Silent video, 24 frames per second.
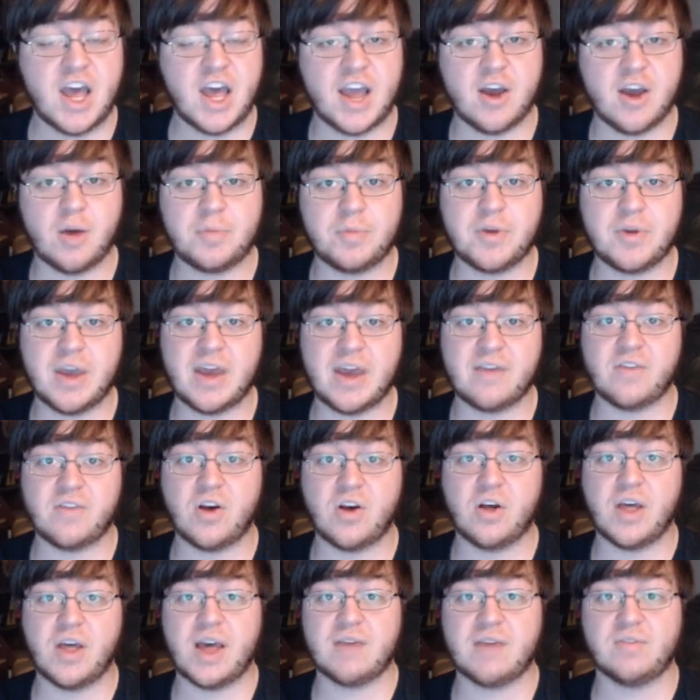I hope you have
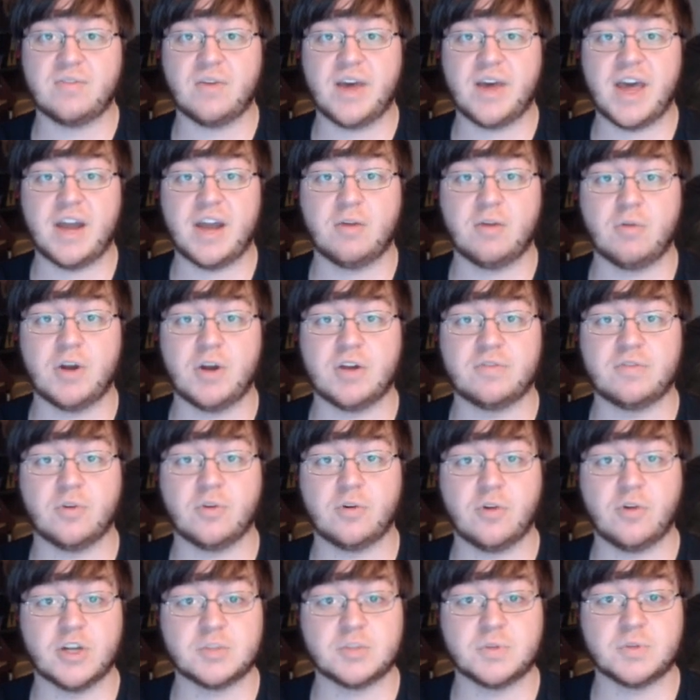all have had a
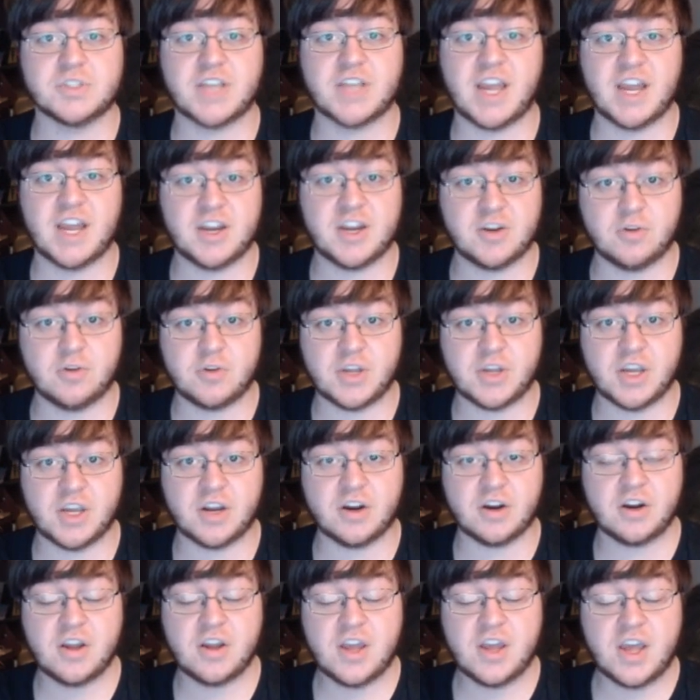wonderful Christmas and New
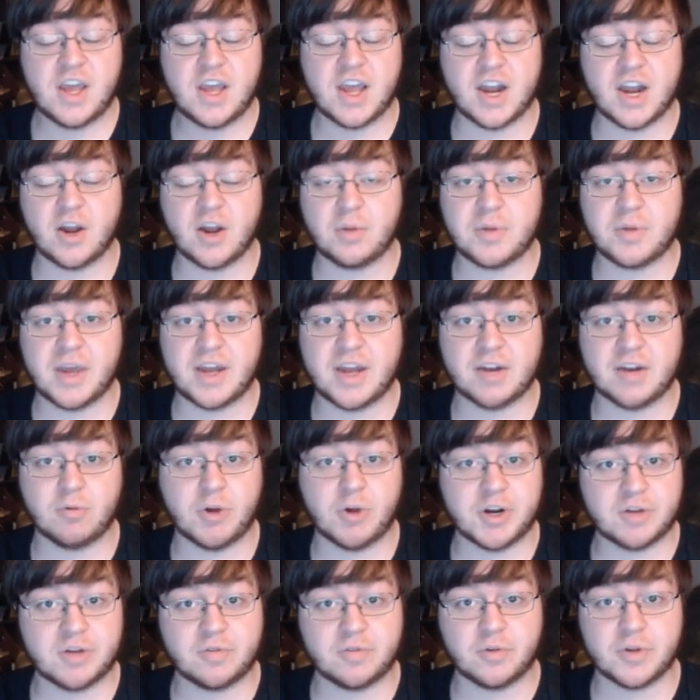Year, and I hope you had a
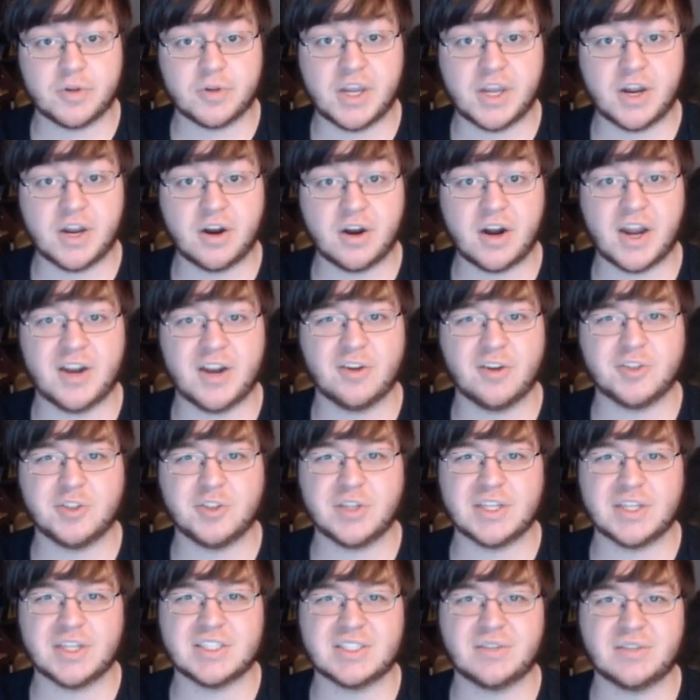wonderful year. I know
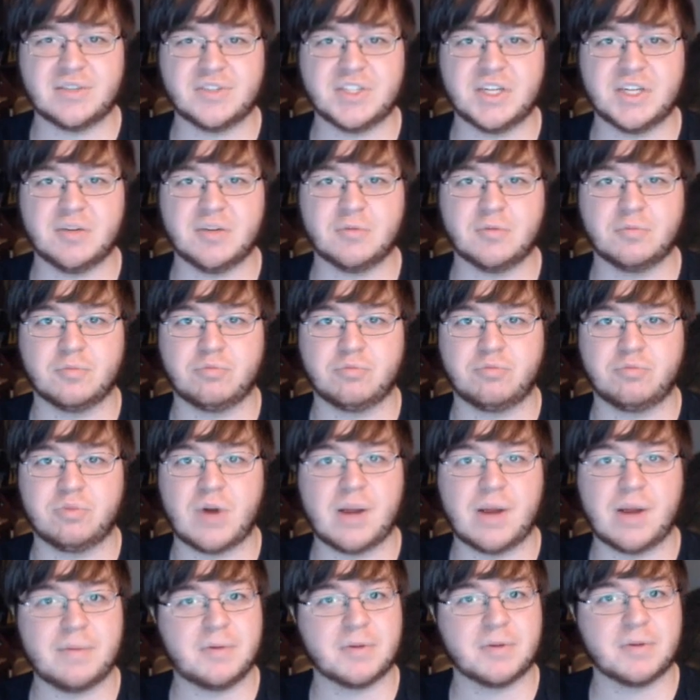2017
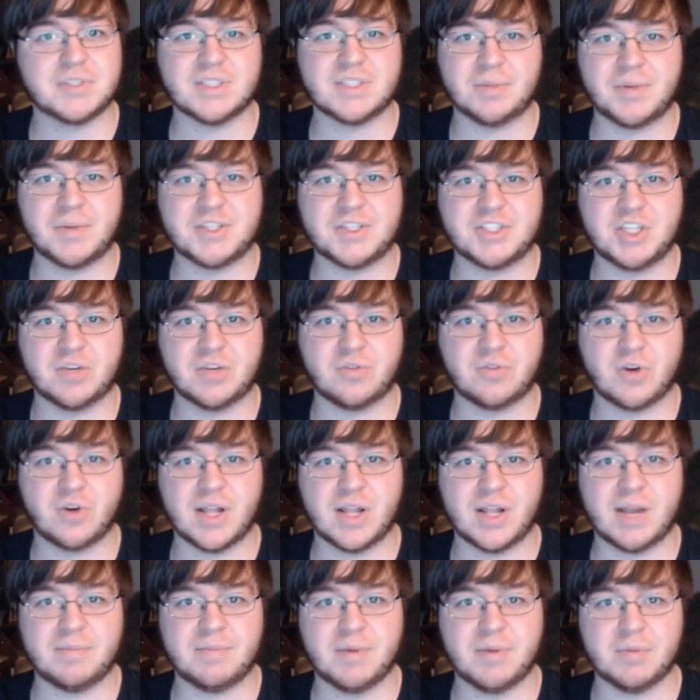probably wasn't the best year for a
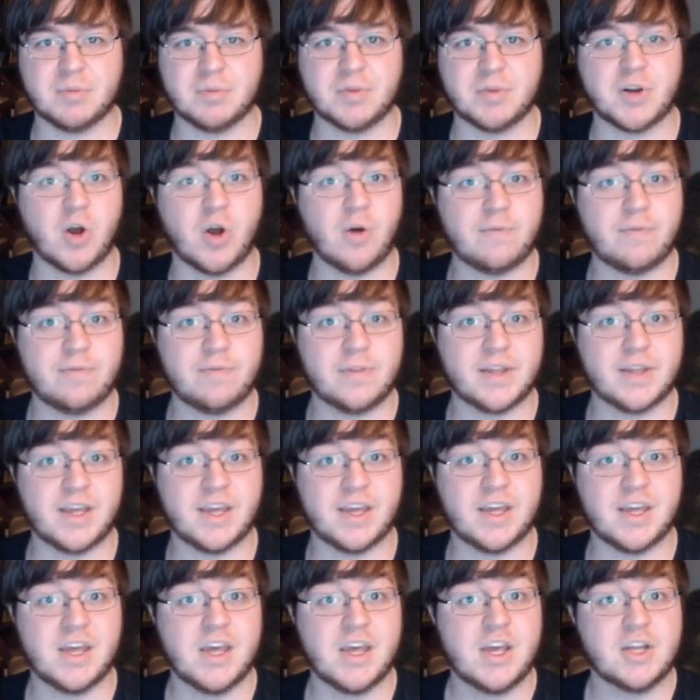lot of people, but
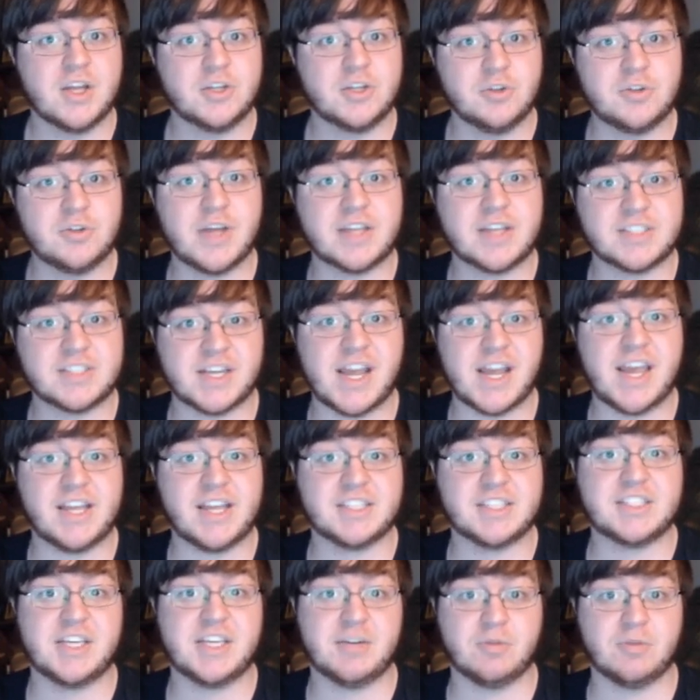hopefully
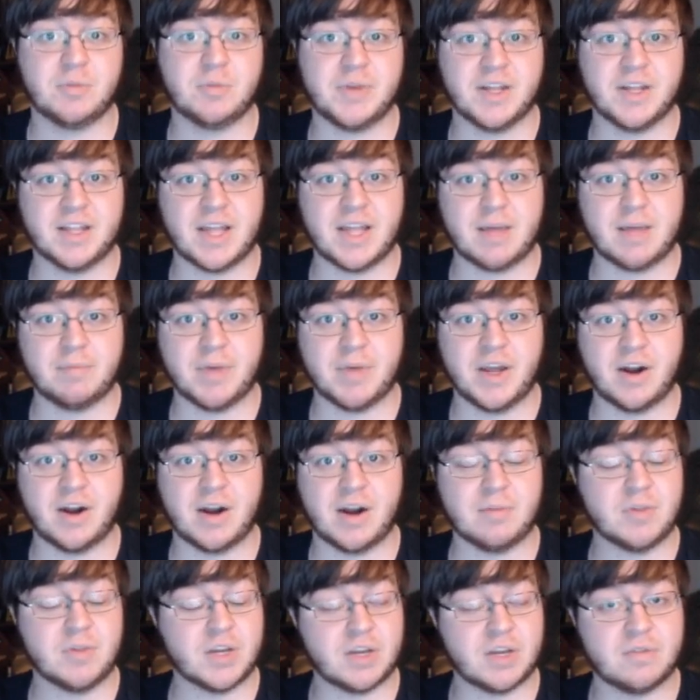2018 will be a lot better.
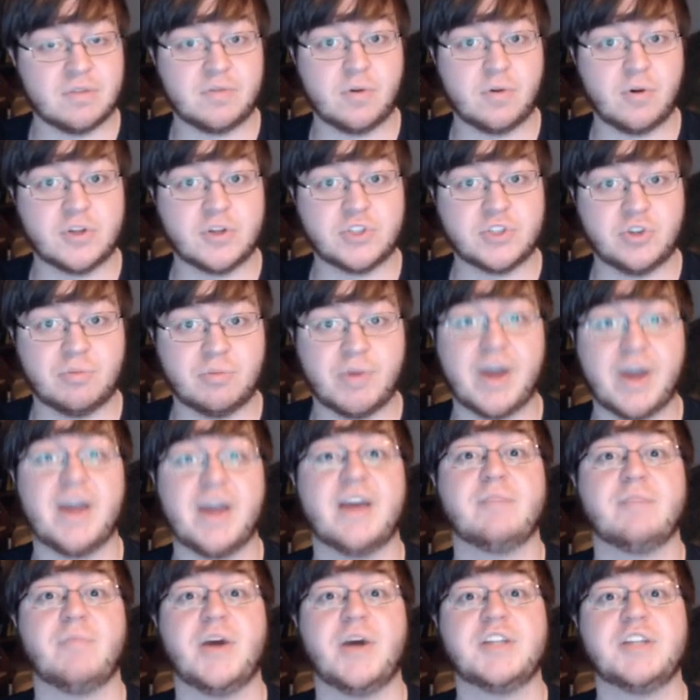I'm looking forward to it.
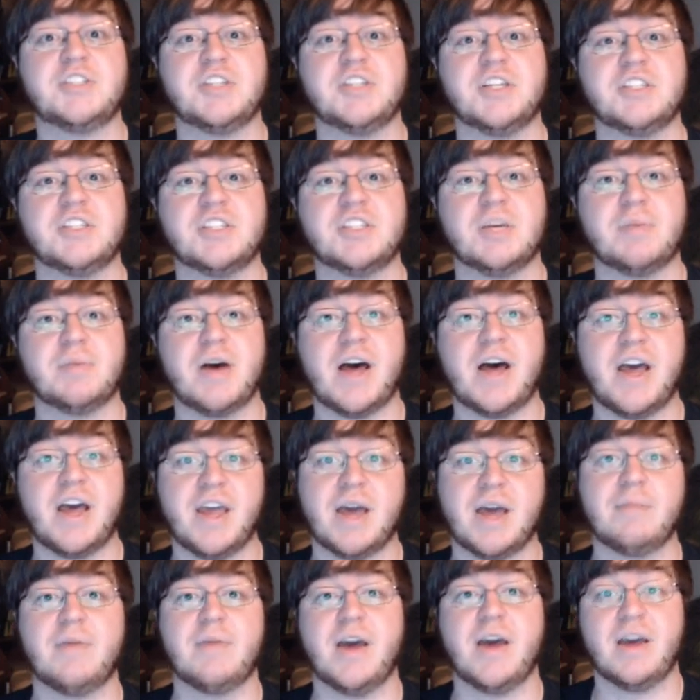My my chin's up high.
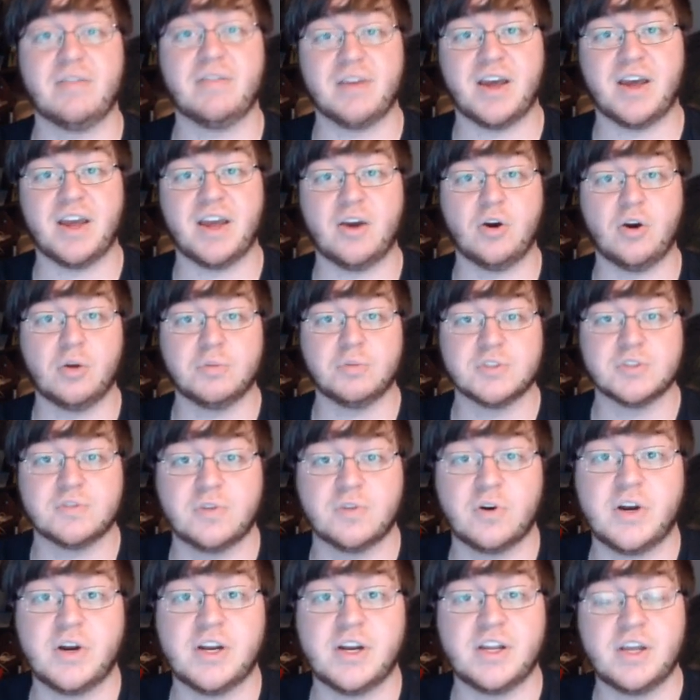I'm have high hopes
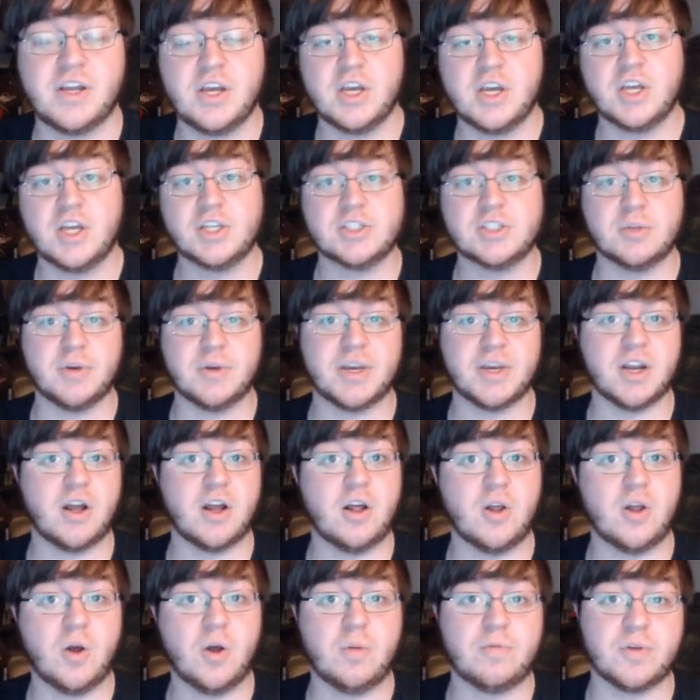for it, so we can
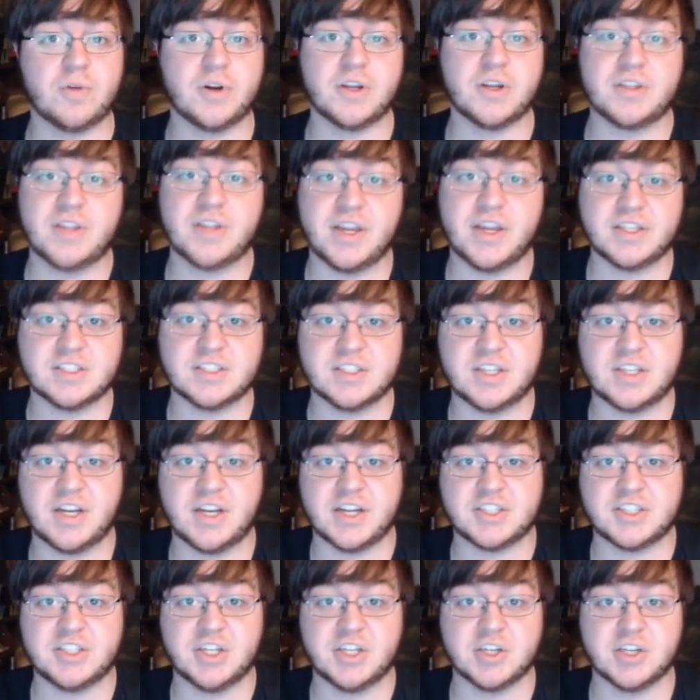all hope for good things in the
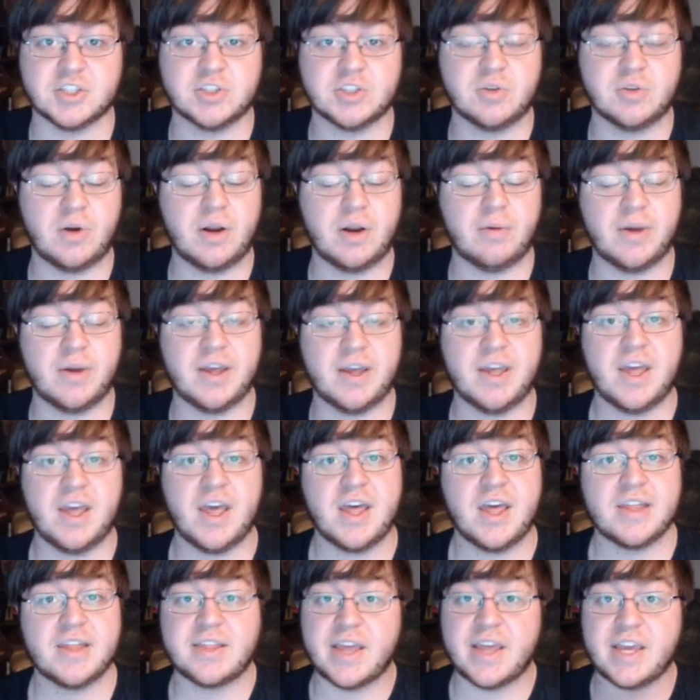next year. So anyway,
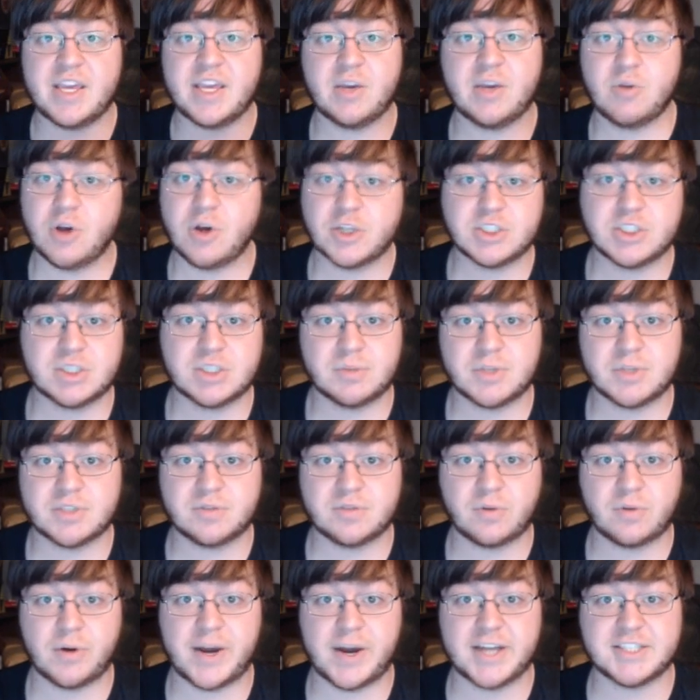thank you all so much
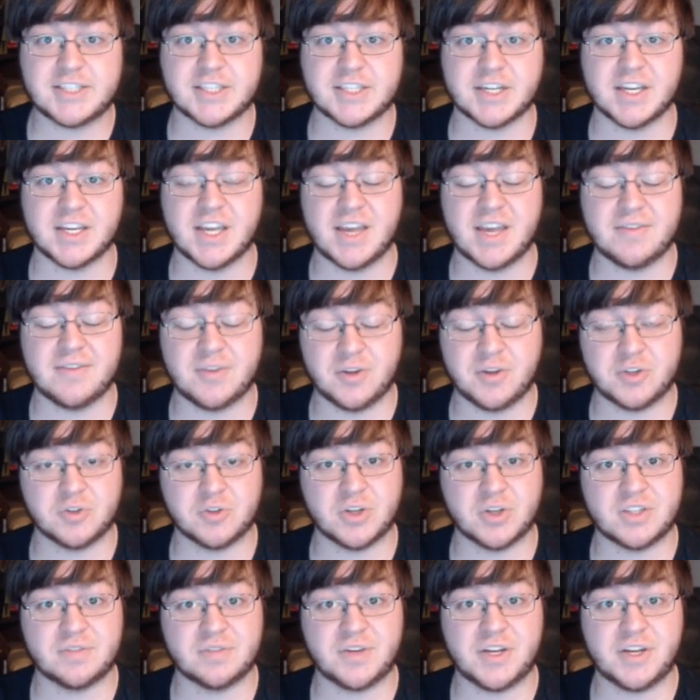for watching. If you
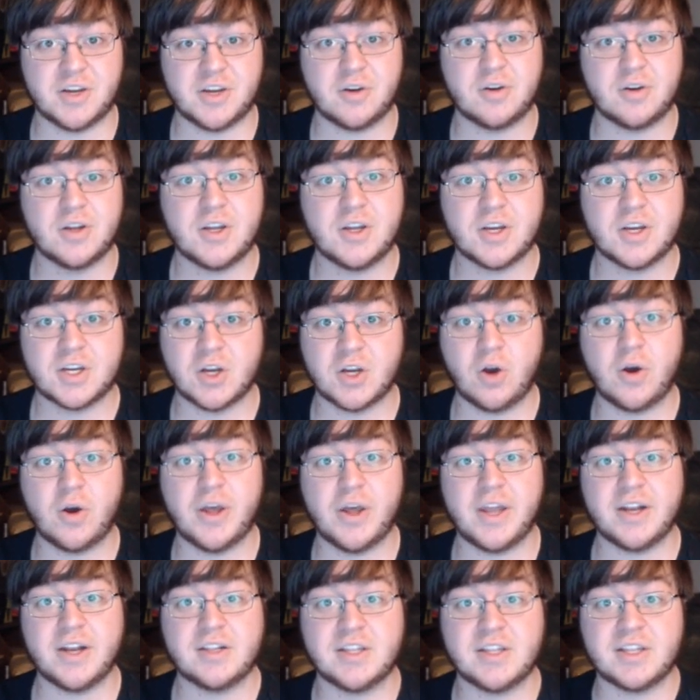enjoyed the video, go
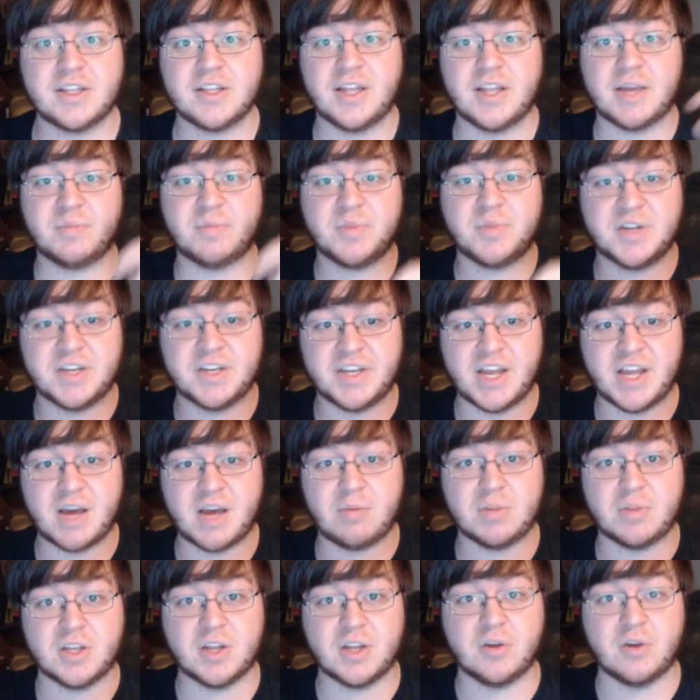ahead and click the like button
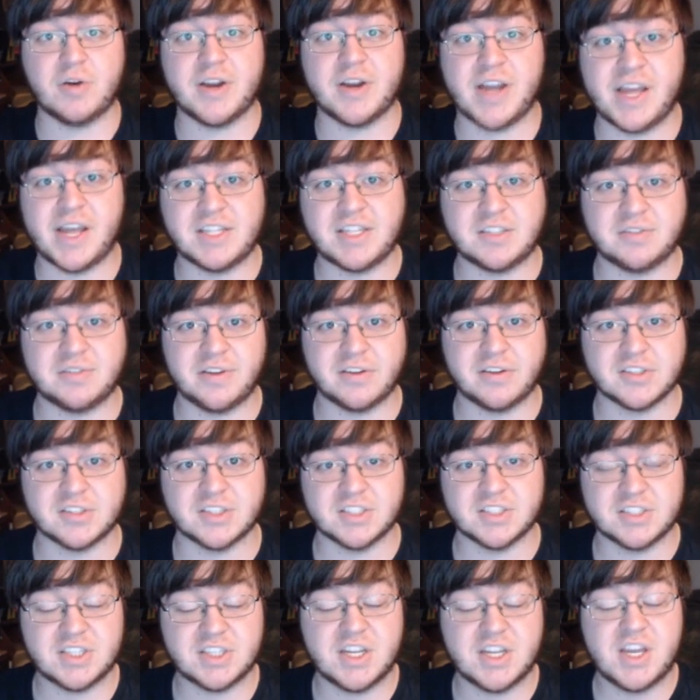down below and add to Ferris
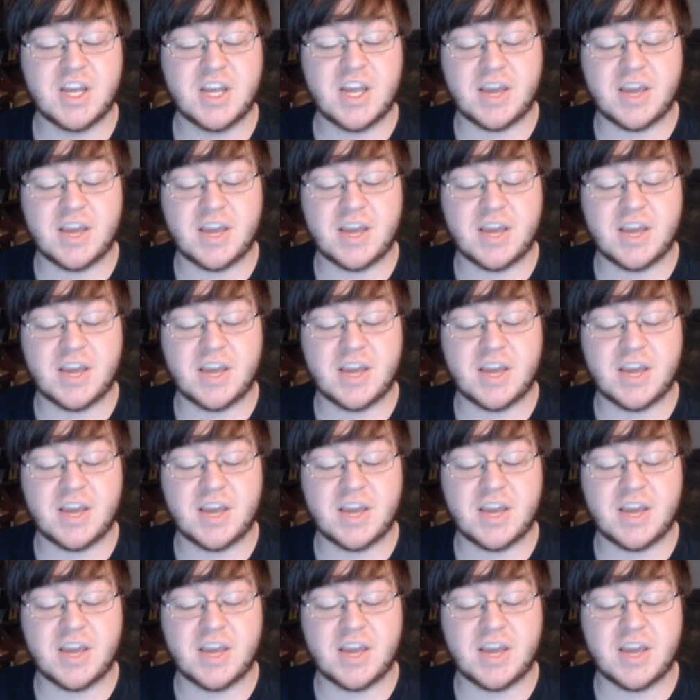List.